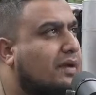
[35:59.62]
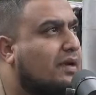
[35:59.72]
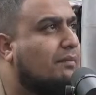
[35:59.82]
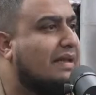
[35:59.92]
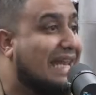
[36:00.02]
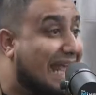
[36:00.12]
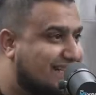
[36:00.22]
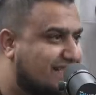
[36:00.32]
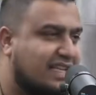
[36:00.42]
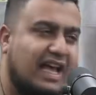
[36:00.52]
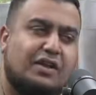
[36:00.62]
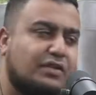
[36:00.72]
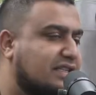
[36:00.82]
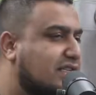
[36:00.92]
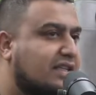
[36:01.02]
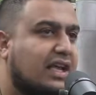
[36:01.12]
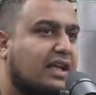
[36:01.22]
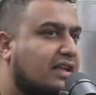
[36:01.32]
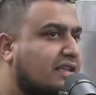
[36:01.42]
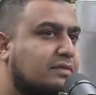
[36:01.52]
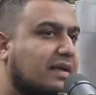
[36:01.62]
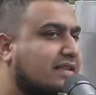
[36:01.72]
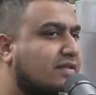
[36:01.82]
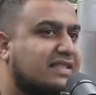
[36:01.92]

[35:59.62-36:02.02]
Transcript: become less? I know this might sound